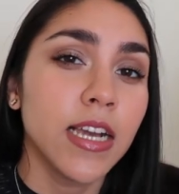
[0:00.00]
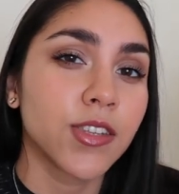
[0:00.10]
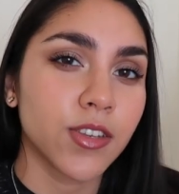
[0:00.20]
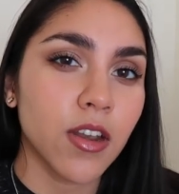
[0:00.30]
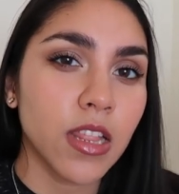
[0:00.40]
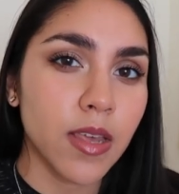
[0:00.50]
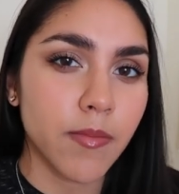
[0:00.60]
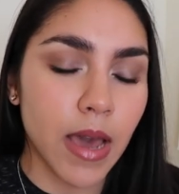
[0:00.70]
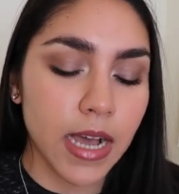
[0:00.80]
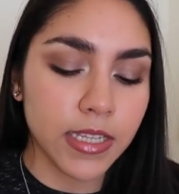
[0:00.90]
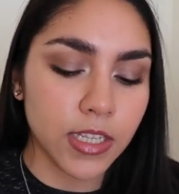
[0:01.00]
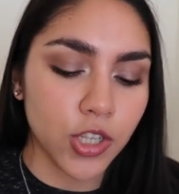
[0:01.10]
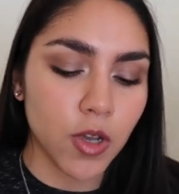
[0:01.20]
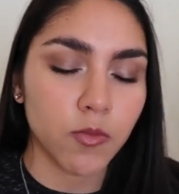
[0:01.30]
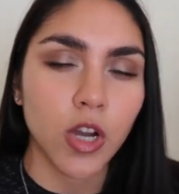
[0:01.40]
It's not a lip mask, and
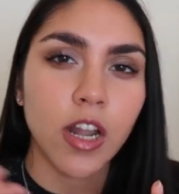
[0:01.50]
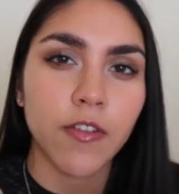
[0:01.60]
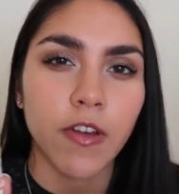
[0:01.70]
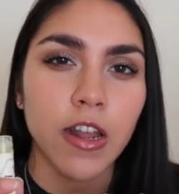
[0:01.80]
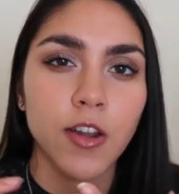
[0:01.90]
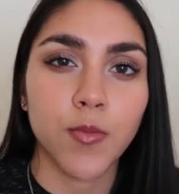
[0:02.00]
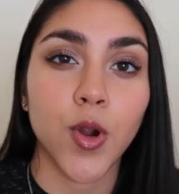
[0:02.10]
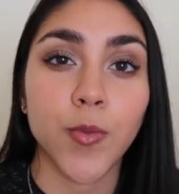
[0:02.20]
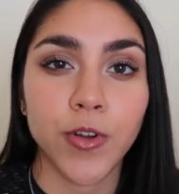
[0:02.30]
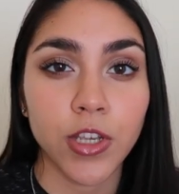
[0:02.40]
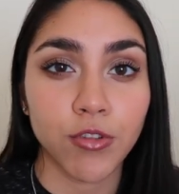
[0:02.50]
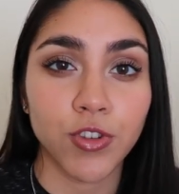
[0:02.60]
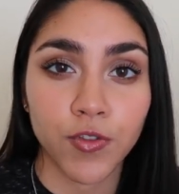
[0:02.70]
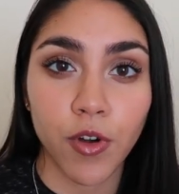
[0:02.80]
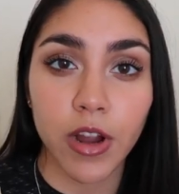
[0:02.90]
so I'm trying to find an appropriate
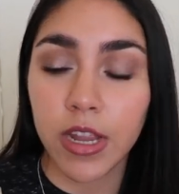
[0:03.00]
use for